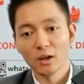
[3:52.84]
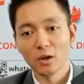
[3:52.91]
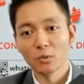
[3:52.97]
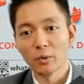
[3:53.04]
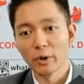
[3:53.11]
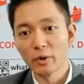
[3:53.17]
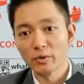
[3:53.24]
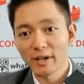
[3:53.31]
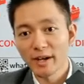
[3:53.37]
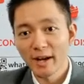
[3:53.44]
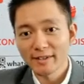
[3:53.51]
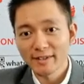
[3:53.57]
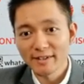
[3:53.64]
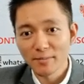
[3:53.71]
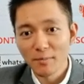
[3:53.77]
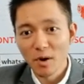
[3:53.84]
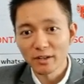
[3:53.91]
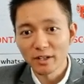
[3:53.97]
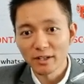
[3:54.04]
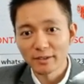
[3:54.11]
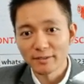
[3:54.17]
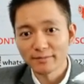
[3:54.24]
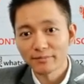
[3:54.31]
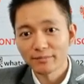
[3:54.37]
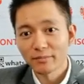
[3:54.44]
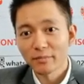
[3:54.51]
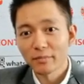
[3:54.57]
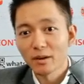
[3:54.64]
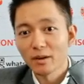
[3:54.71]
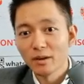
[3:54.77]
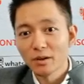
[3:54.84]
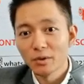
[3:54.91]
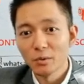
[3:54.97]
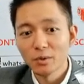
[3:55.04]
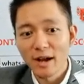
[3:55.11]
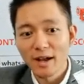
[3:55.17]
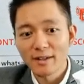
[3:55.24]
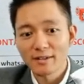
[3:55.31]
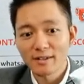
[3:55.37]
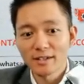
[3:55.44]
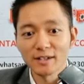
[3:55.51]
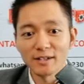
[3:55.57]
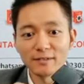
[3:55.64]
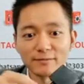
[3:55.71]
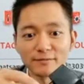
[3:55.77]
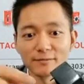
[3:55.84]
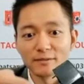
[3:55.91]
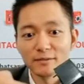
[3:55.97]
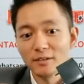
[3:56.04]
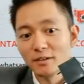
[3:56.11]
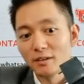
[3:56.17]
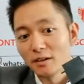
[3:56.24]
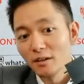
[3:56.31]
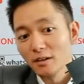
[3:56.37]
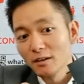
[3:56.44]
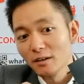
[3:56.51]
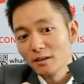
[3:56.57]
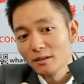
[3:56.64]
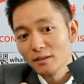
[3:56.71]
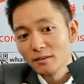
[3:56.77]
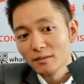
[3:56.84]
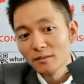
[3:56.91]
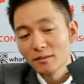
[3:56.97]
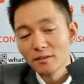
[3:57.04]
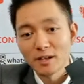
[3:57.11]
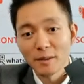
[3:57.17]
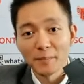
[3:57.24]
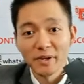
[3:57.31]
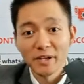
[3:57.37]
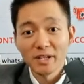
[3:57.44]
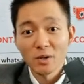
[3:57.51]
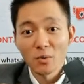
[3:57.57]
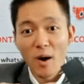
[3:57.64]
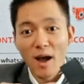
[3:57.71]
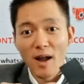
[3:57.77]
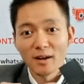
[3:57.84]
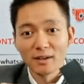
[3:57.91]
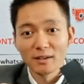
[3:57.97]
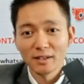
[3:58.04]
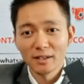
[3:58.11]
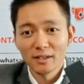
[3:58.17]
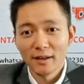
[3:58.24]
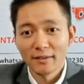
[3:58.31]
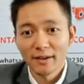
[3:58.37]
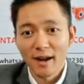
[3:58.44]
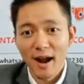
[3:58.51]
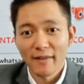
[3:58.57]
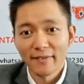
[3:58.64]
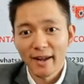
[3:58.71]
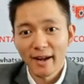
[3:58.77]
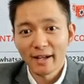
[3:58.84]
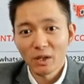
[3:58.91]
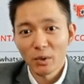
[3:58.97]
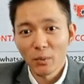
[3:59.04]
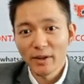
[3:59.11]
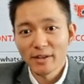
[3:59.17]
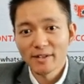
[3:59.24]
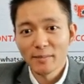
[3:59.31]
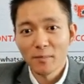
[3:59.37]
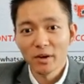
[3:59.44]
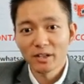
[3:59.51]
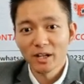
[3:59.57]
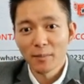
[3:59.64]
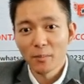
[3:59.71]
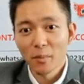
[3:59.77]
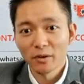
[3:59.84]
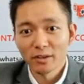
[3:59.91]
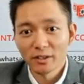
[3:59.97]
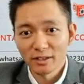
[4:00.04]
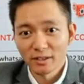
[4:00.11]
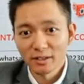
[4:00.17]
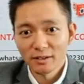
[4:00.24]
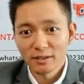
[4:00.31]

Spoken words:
When you check this motor, you can see the PE wire didn't connect with the motor body,